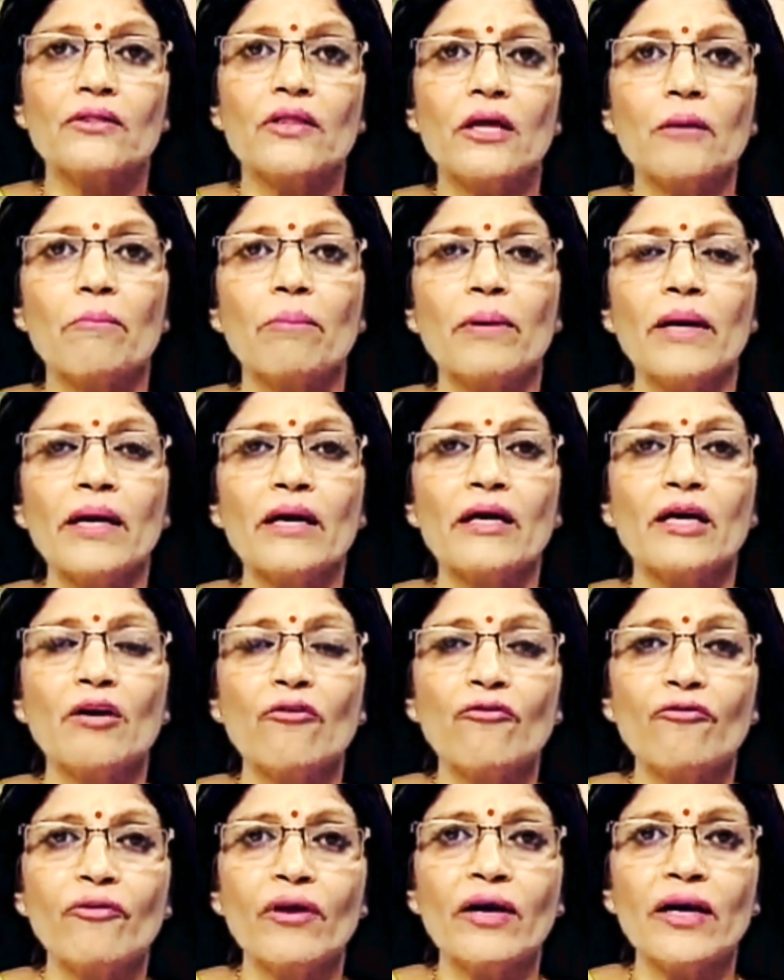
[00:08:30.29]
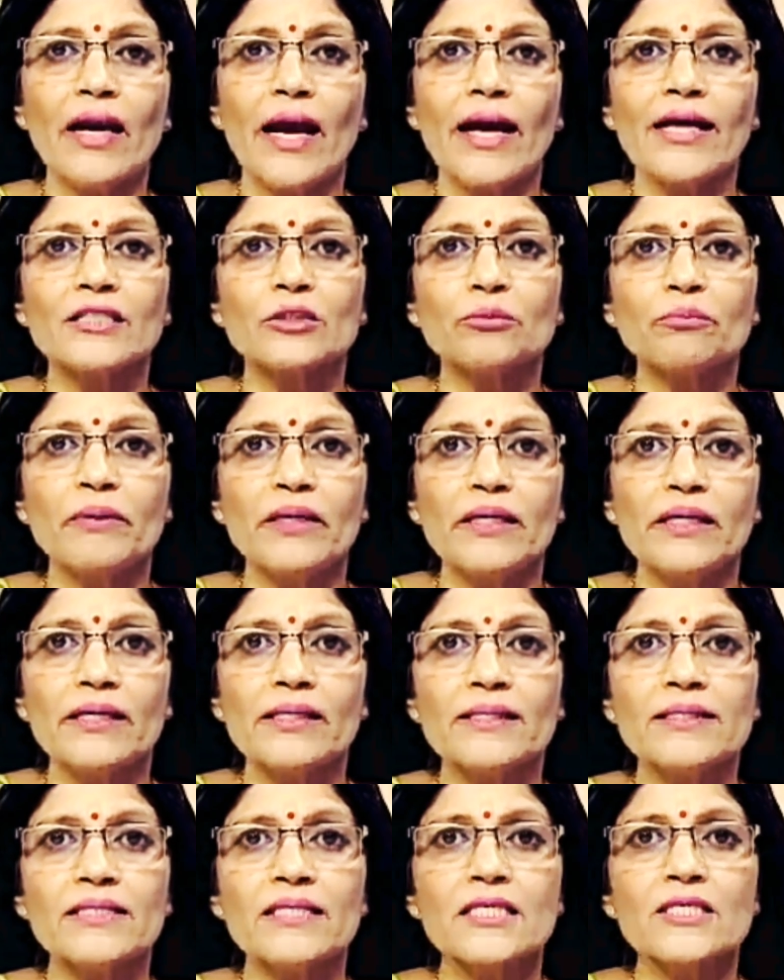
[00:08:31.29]
they bring different
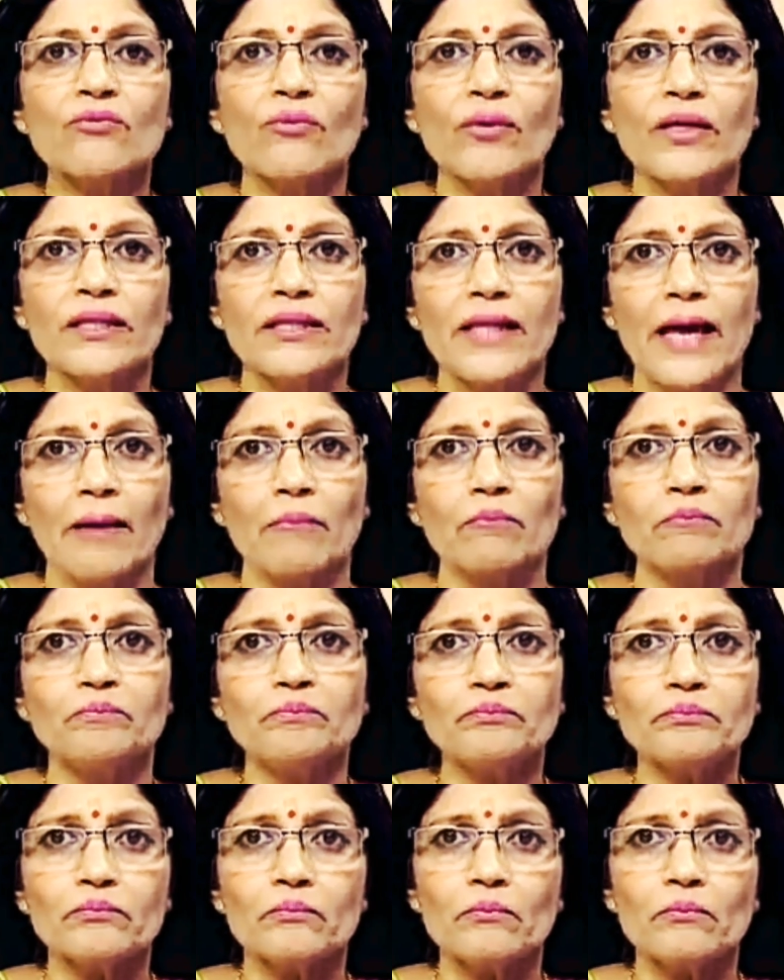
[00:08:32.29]
experiences with them.